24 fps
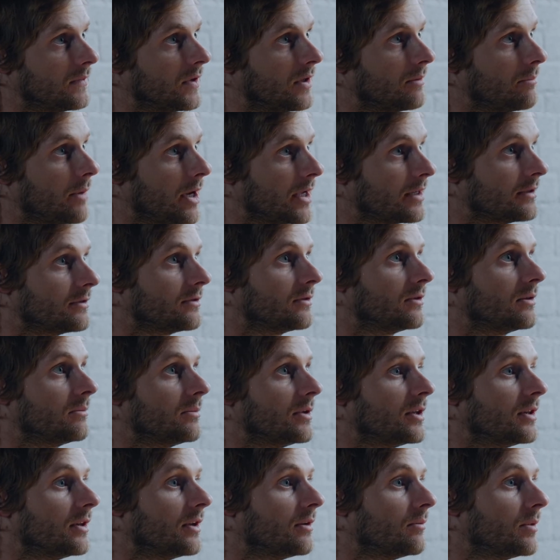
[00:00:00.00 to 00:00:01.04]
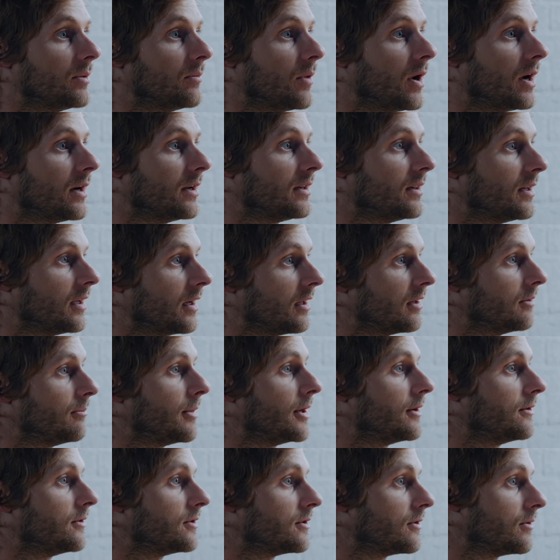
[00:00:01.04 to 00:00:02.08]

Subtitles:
the main tournament that we won, and the other medals